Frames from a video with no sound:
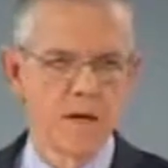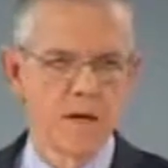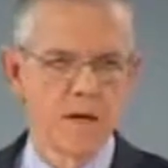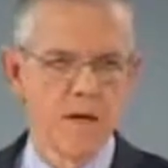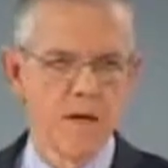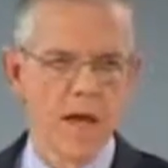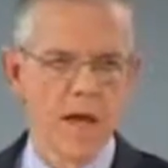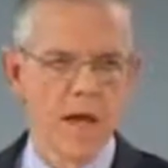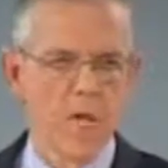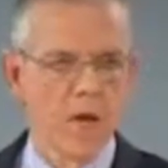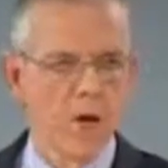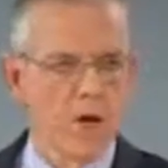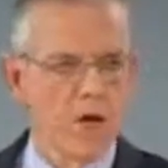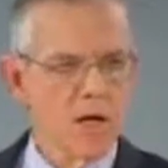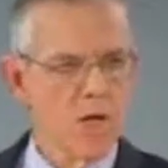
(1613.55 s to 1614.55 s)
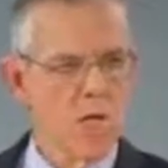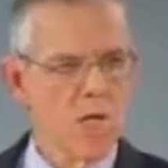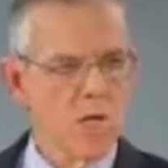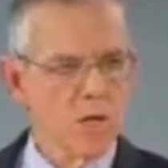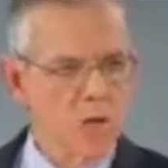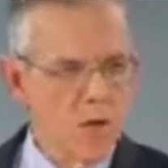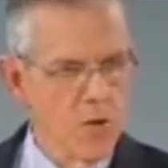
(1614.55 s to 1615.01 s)
Now that garden was
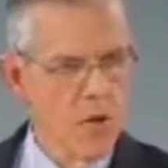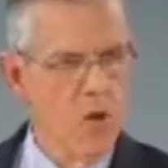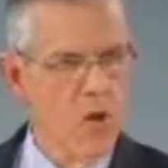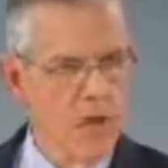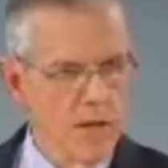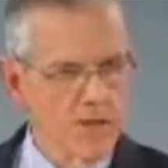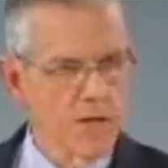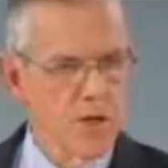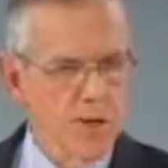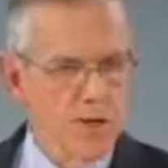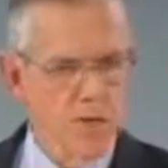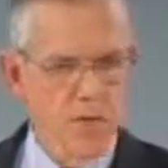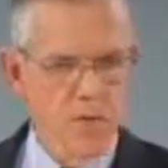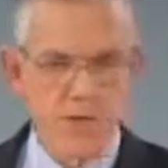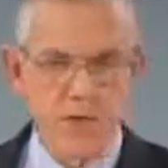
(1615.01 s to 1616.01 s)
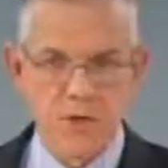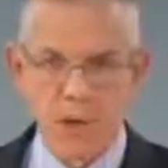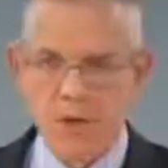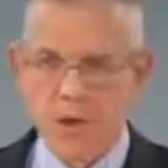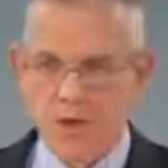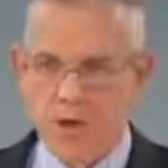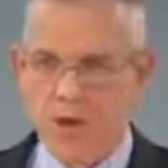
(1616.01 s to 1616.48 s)
a localized garden. It wasn't the
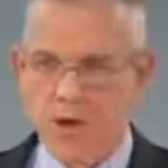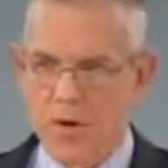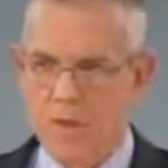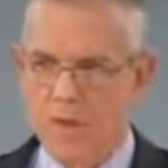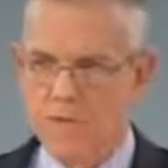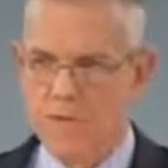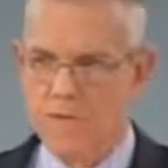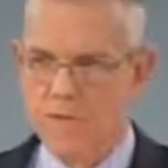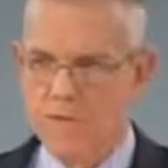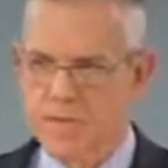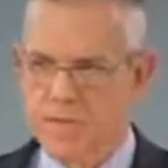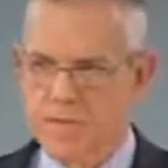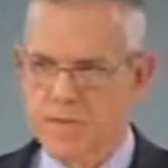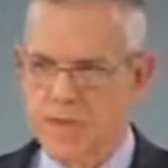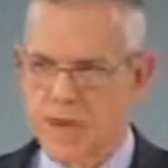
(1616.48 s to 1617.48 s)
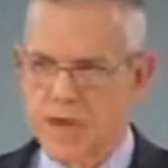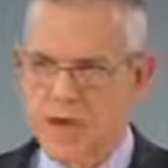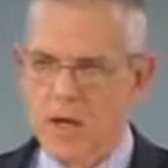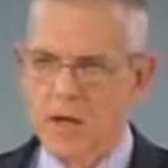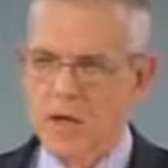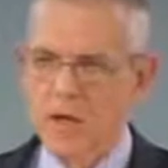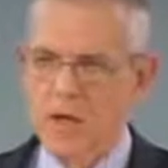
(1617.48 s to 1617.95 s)
whole earth.
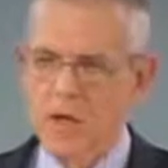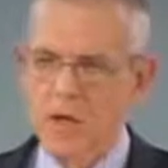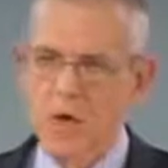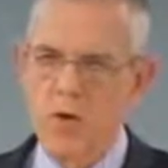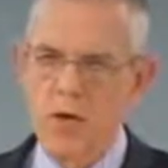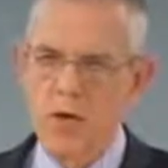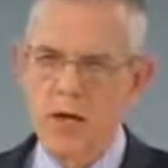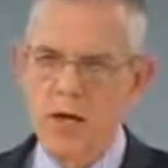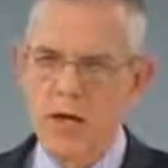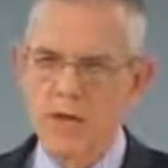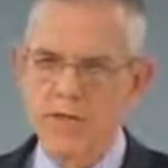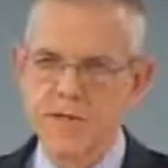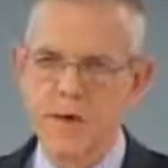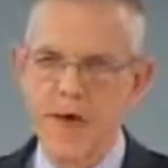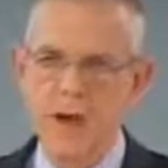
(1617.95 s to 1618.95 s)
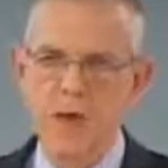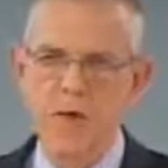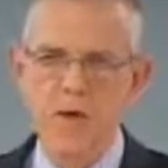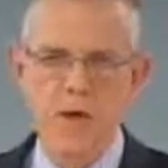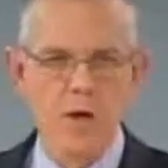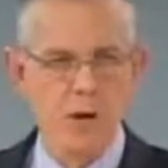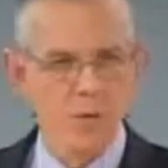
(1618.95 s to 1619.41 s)
It was the localized
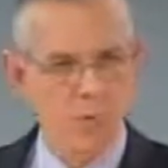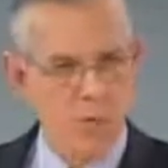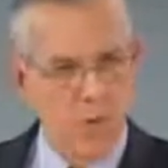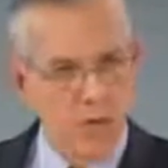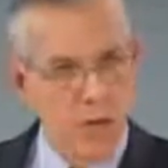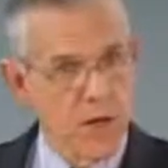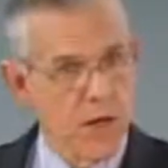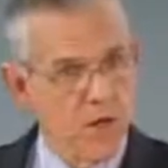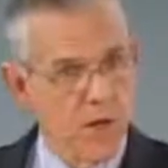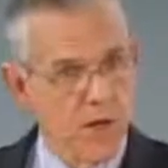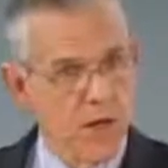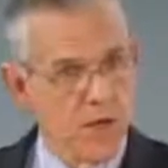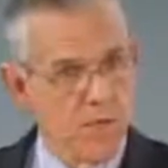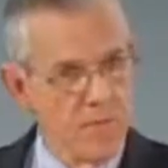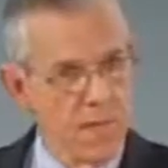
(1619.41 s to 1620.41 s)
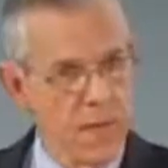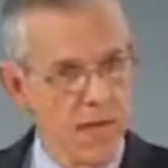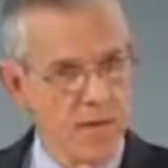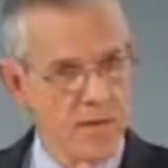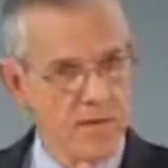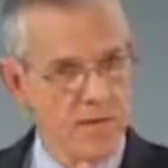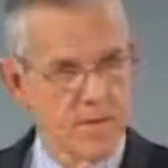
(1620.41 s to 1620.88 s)
area that we created
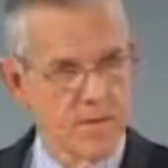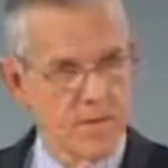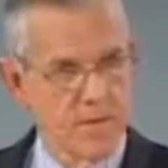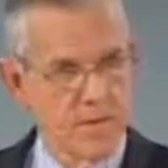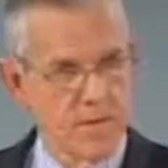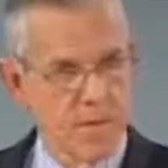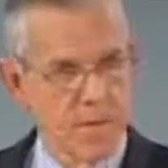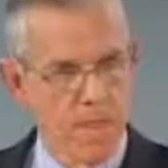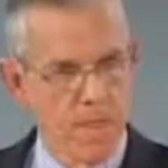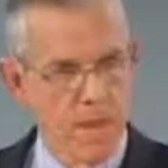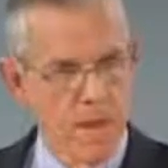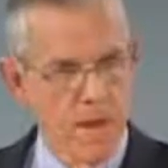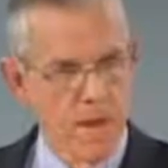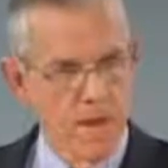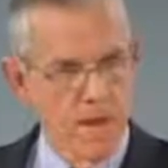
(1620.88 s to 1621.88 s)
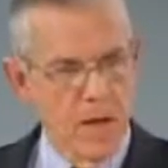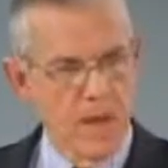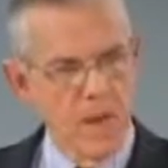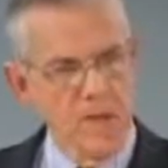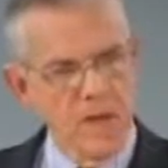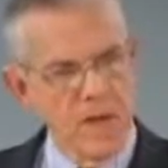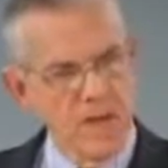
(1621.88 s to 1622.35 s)
man.
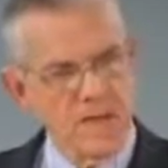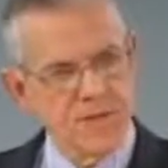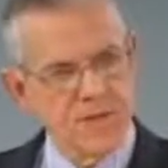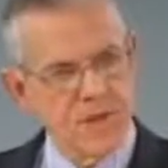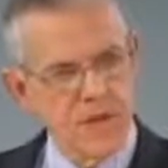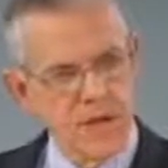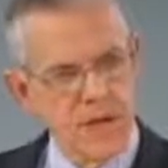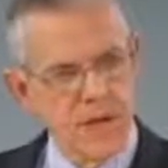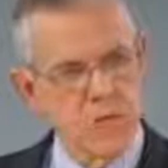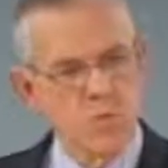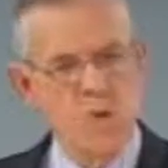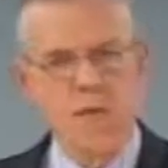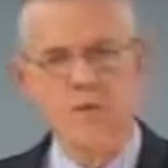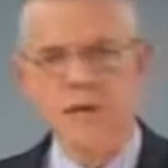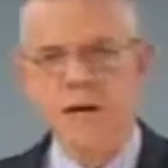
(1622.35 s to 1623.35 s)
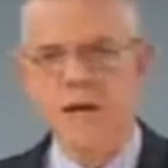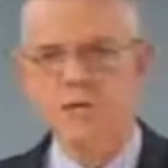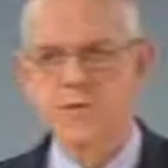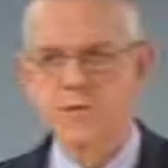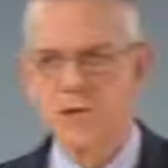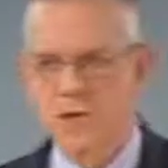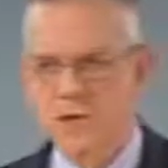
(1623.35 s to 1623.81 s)
Now if that's the case, was
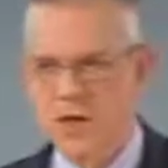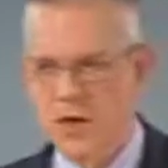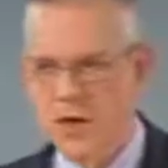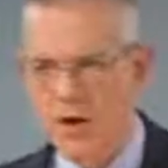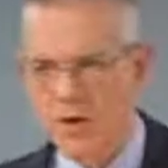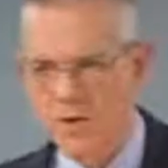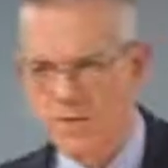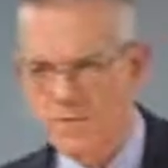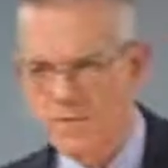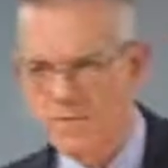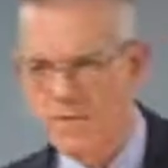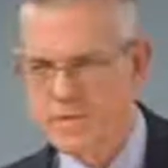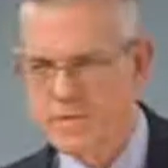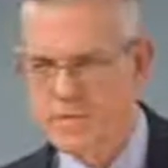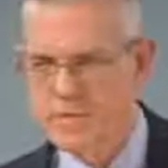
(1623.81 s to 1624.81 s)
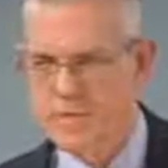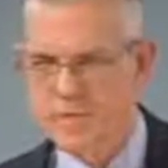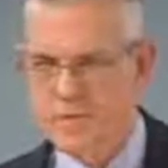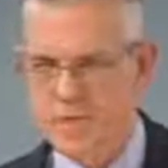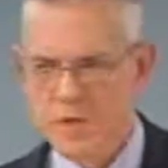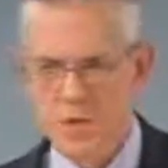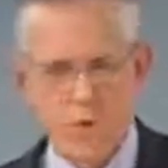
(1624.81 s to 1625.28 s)
outside the garden?
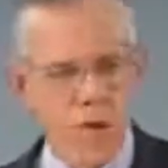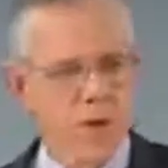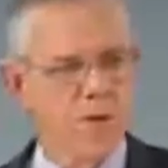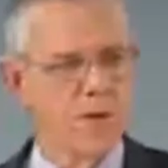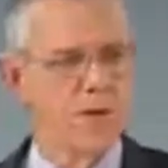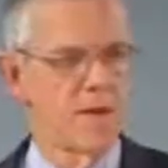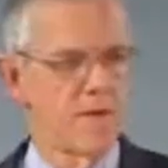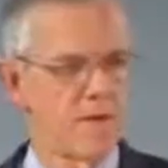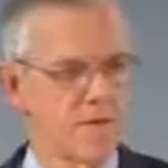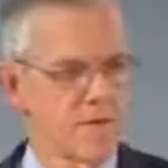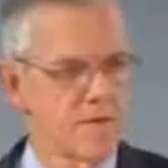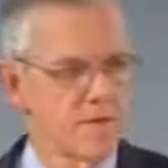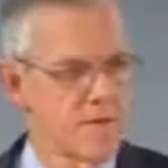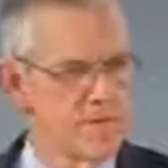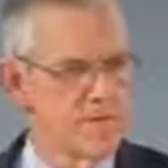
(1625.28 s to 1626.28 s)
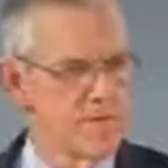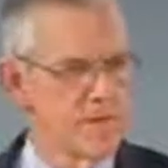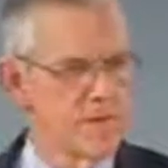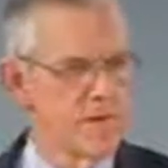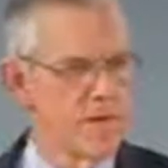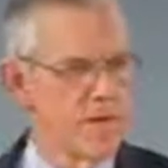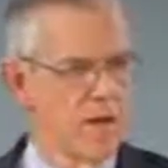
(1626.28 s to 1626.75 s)
The wilderness.
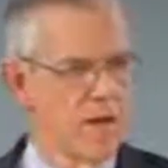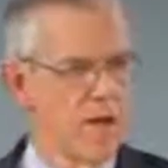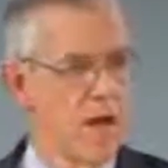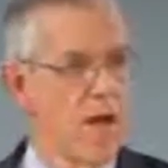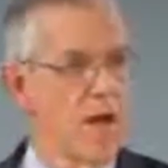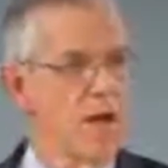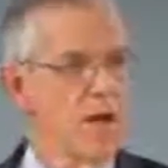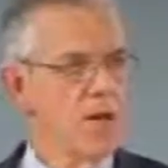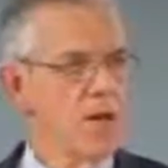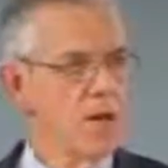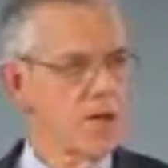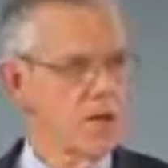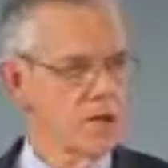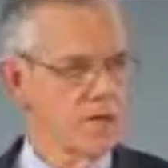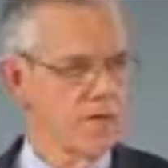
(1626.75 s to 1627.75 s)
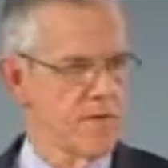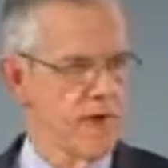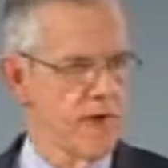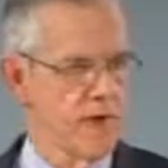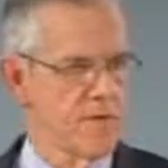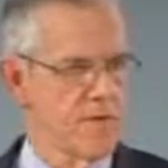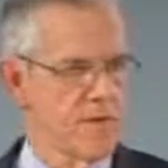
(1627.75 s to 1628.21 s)

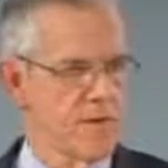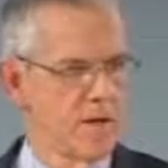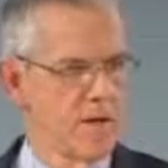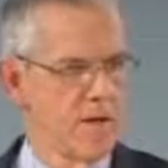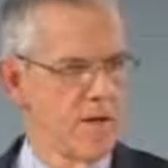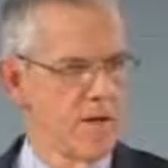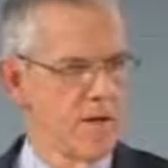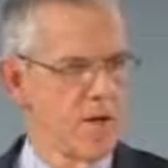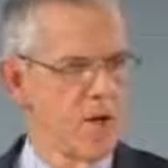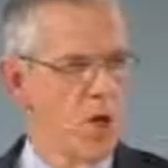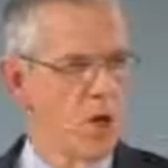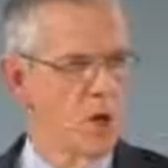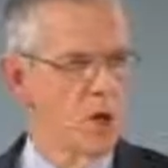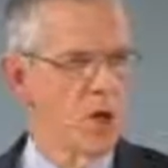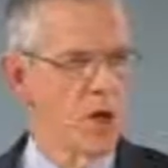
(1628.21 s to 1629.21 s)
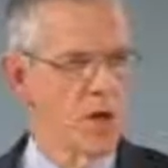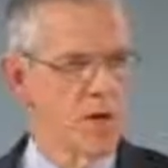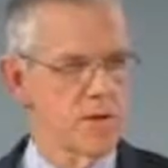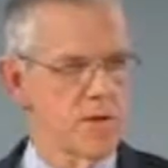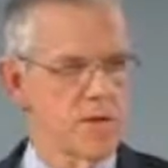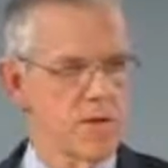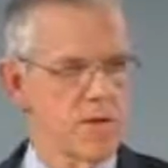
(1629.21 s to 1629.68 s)
Uncultivated. No
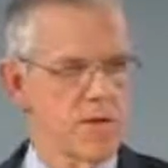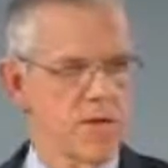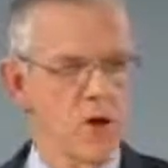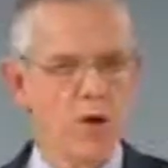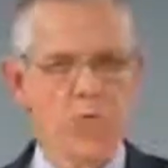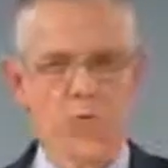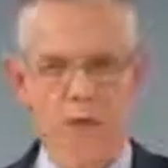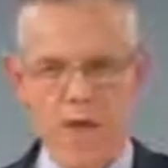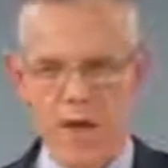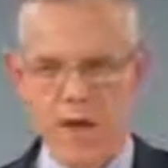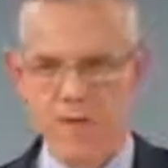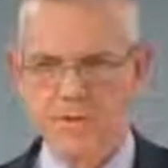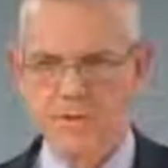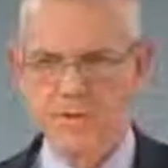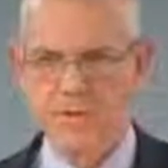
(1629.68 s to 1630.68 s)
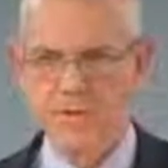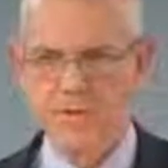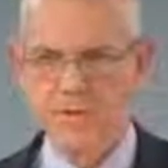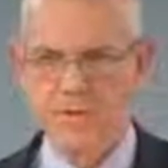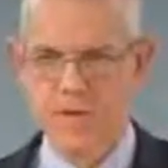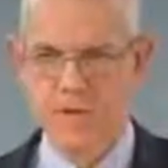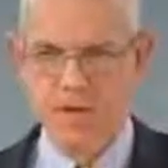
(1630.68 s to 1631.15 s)
gardens, no plants.
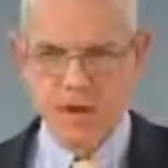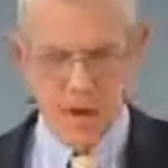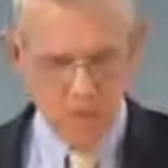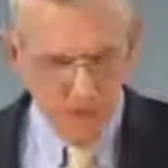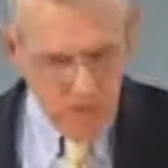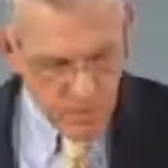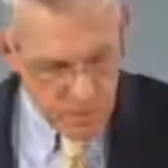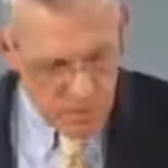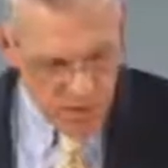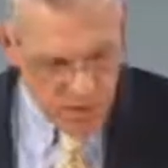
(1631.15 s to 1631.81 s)
But it was the